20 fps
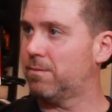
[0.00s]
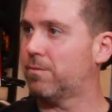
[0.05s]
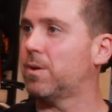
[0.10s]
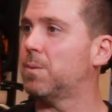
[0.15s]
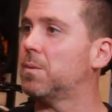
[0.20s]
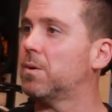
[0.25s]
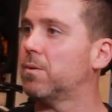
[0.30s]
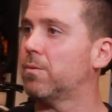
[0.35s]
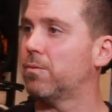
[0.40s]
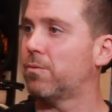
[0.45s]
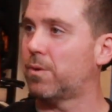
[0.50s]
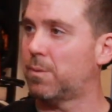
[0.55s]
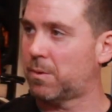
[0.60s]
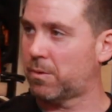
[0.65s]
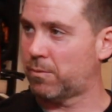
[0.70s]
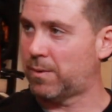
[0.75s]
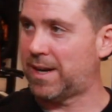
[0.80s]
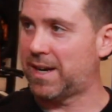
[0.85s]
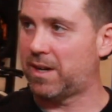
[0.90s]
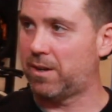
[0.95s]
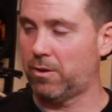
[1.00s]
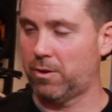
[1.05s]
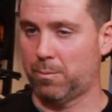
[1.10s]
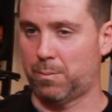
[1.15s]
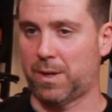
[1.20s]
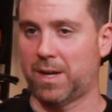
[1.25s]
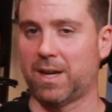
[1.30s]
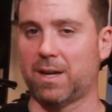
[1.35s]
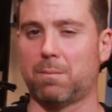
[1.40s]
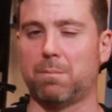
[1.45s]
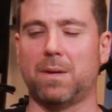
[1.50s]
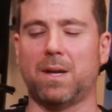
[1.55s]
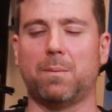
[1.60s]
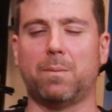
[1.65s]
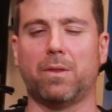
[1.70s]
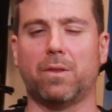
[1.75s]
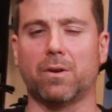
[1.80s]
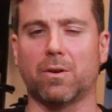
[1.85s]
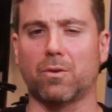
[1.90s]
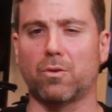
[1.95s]
from a regular bike.
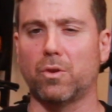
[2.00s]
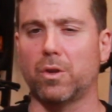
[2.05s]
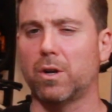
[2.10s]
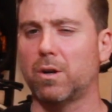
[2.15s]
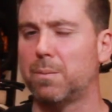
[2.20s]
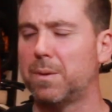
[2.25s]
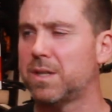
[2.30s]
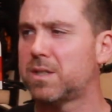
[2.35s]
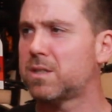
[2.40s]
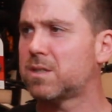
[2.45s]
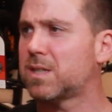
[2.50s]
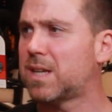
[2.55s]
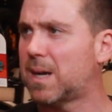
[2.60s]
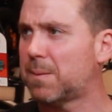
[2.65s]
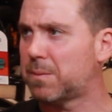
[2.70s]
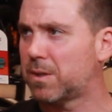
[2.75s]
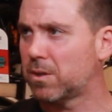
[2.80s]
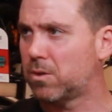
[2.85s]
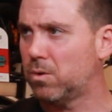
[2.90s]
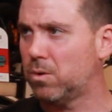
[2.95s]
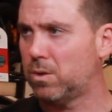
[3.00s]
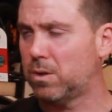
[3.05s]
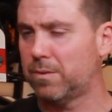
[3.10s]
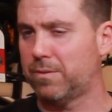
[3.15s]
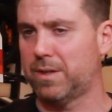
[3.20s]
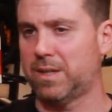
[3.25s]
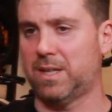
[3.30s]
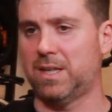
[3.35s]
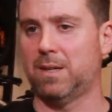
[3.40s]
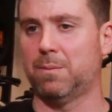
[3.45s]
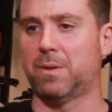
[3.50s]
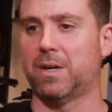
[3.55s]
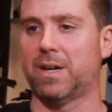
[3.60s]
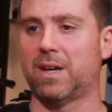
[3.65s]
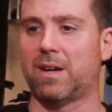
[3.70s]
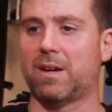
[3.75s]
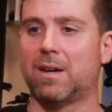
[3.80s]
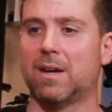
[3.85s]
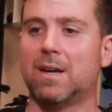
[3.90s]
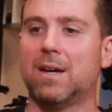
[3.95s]
Maybe they're a little bit skeptical of the
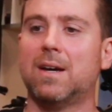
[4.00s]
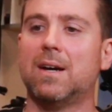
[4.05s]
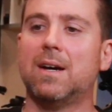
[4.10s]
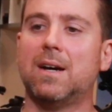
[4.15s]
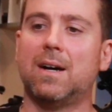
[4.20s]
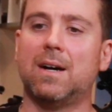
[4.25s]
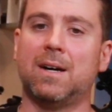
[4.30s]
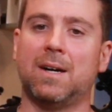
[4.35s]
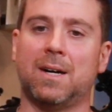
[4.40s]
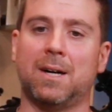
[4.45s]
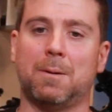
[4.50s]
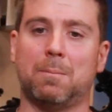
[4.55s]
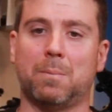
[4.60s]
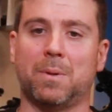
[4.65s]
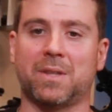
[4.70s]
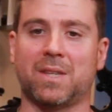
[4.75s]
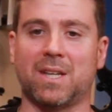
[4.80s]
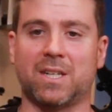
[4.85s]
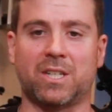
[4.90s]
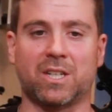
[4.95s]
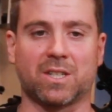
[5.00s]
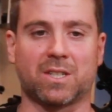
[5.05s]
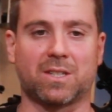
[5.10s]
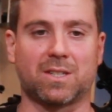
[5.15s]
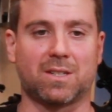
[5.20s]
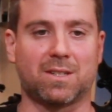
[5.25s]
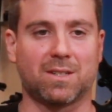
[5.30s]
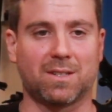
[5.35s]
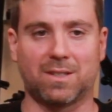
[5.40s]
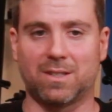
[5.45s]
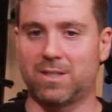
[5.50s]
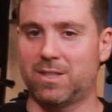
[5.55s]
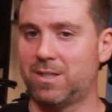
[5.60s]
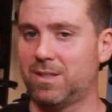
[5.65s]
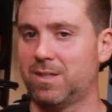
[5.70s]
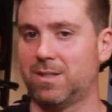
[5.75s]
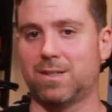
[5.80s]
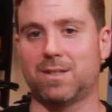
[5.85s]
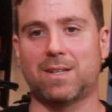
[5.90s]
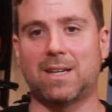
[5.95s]
e-bike, but they just
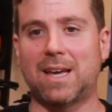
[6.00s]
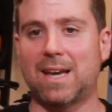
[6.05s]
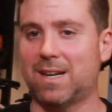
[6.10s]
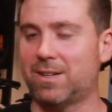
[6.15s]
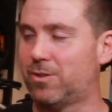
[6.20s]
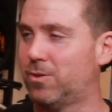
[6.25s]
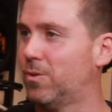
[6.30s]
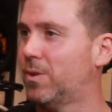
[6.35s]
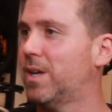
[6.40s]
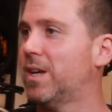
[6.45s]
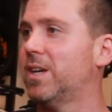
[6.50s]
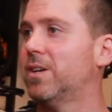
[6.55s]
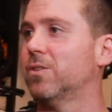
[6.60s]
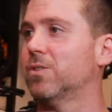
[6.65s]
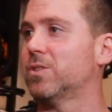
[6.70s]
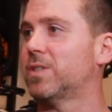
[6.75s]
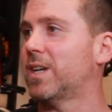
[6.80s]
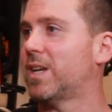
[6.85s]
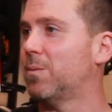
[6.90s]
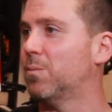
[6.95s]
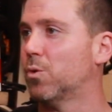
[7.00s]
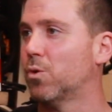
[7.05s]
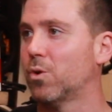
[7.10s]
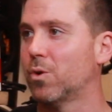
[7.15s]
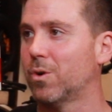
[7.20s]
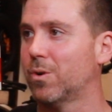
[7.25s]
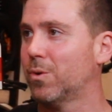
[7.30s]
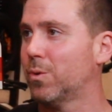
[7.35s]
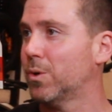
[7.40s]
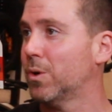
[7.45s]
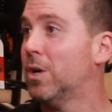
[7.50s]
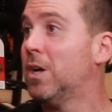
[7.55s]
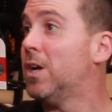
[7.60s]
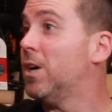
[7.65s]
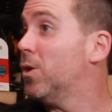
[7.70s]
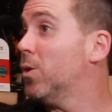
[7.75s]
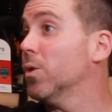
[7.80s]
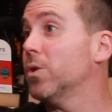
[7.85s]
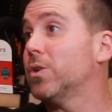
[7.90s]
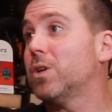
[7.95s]
can't do the hills anymore,
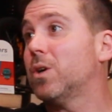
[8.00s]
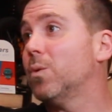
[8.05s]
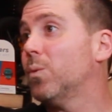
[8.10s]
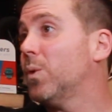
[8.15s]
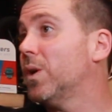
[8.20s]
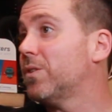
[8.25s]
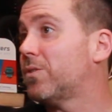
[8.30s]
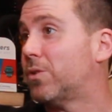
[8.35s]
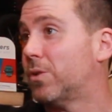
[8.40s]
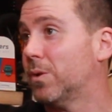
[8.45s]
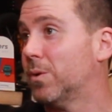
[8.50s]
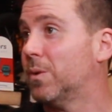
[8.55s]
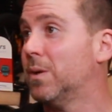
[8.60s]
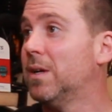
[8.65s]
or don't want to.